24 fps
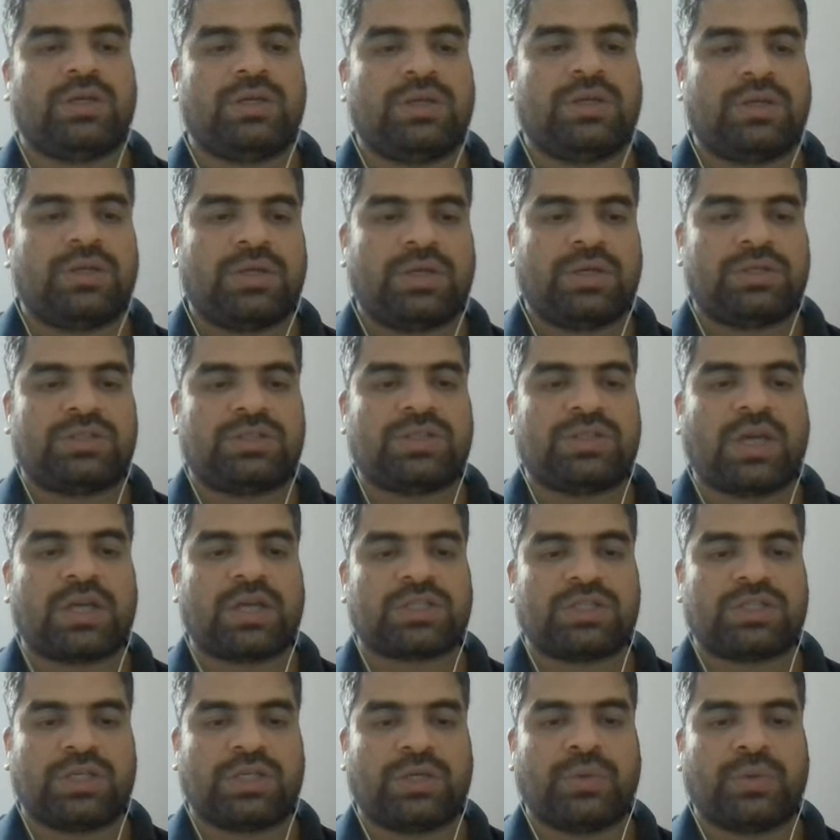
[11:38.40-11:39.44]
it's
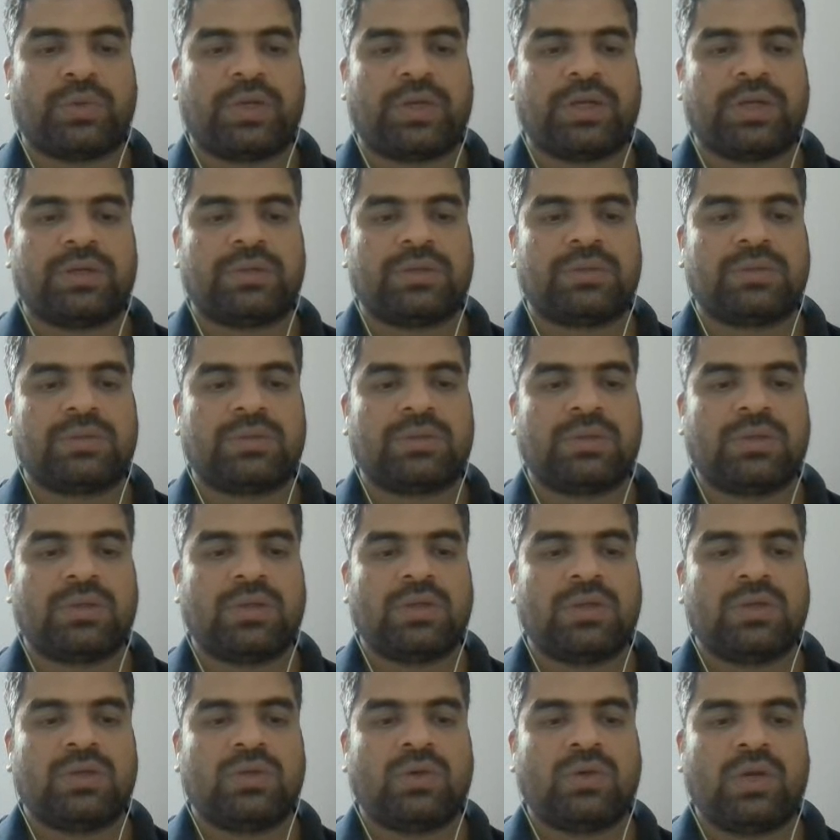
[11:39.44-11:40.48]
executed.
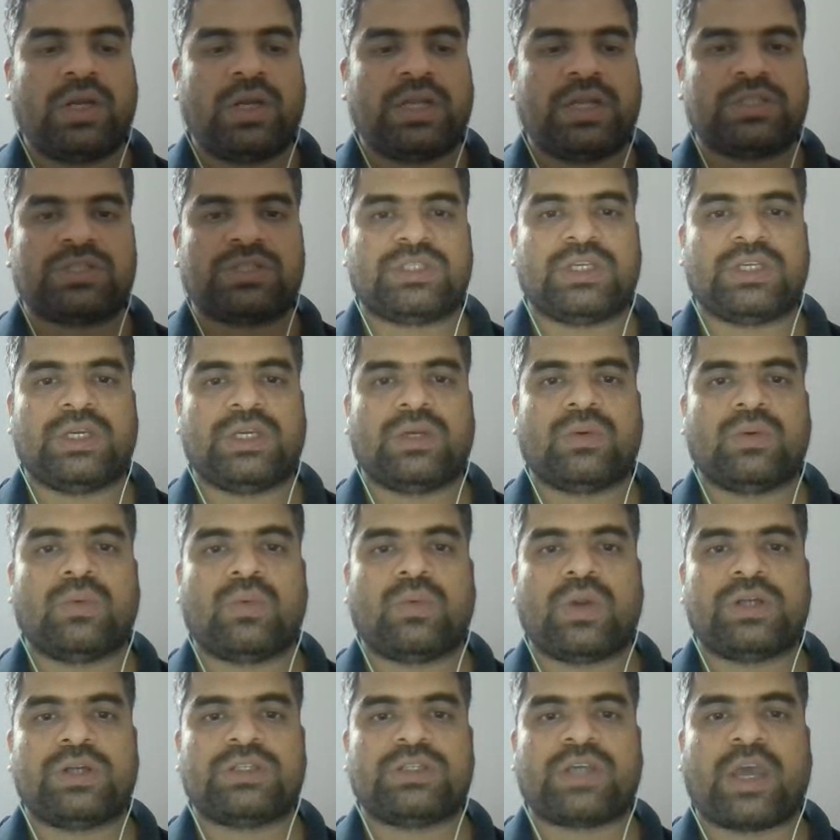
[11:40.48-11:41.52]
Well, let's see
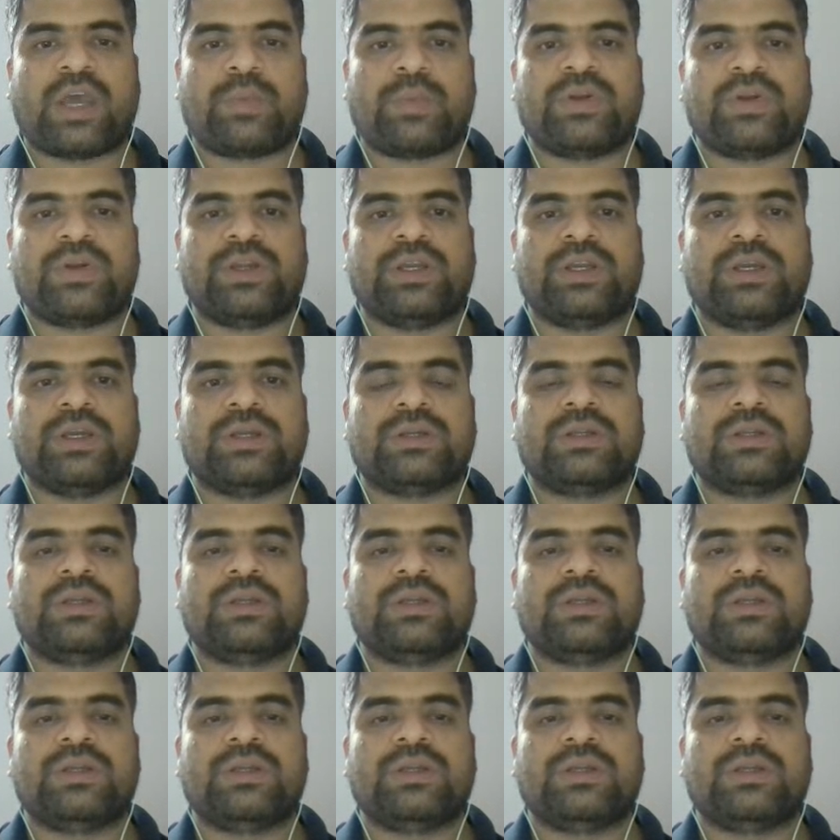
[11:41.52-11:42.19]
what's happened here.